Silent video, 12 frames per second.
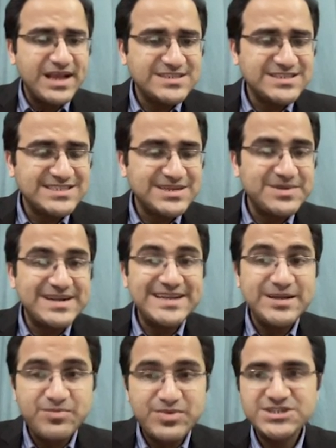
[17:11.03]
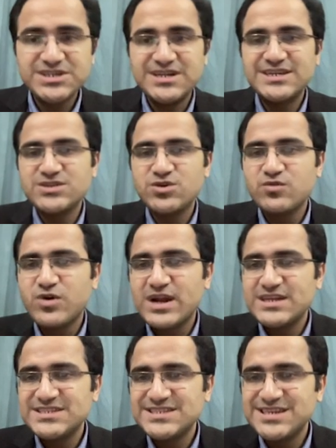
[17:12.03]
ST segment depression let's look for
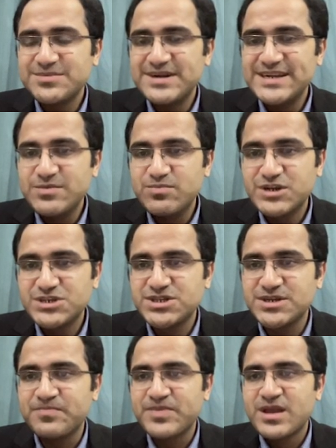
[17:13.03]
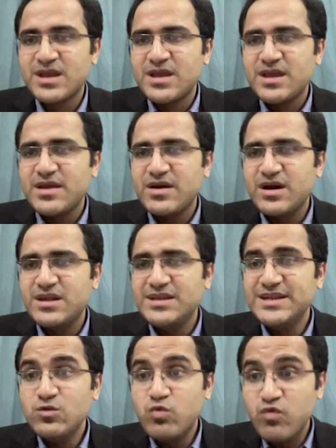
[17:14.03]
ST segment depression. Uh,
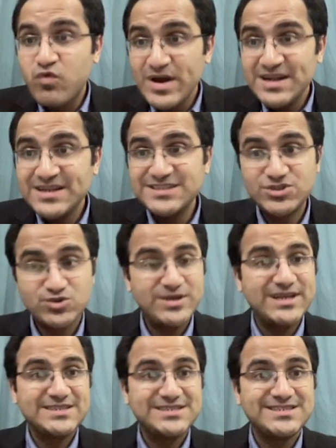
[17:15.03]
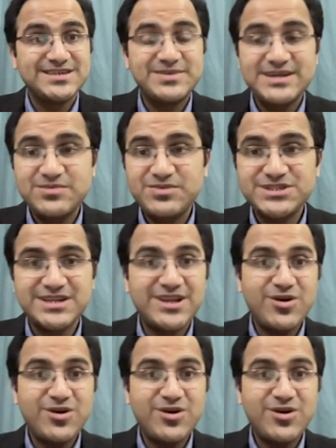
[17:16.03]
lead 1 is showing ST segment depression.